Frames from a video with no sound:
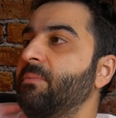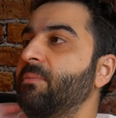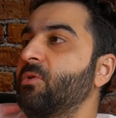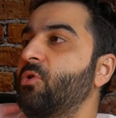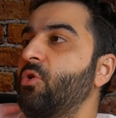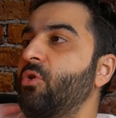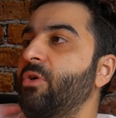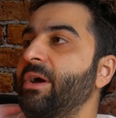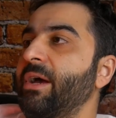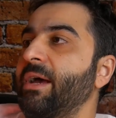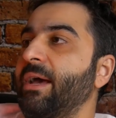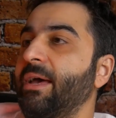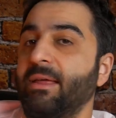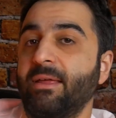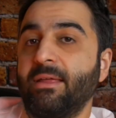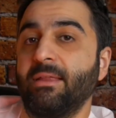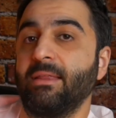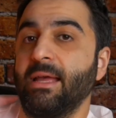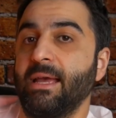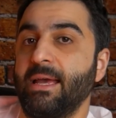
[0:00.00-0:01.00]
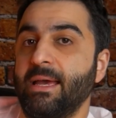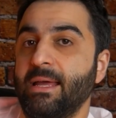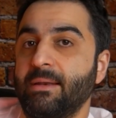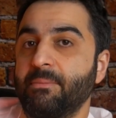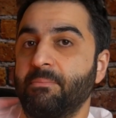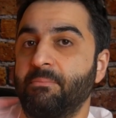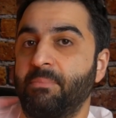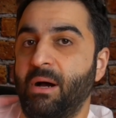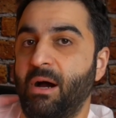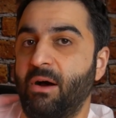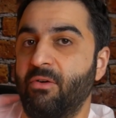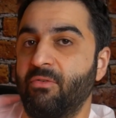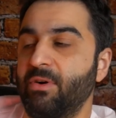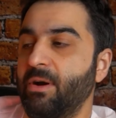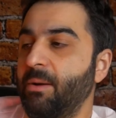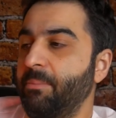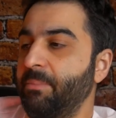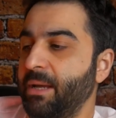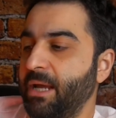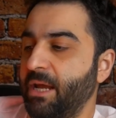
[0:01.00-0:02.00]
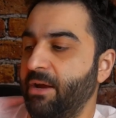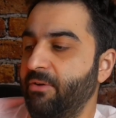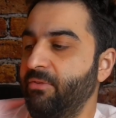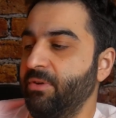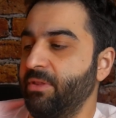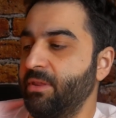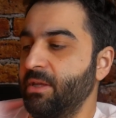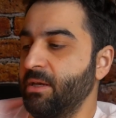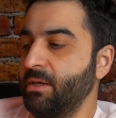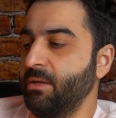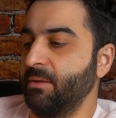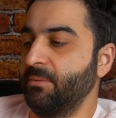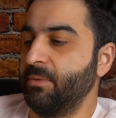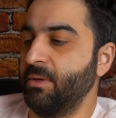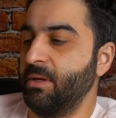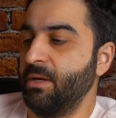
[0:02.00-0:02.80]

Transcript: go ahead and power up everything.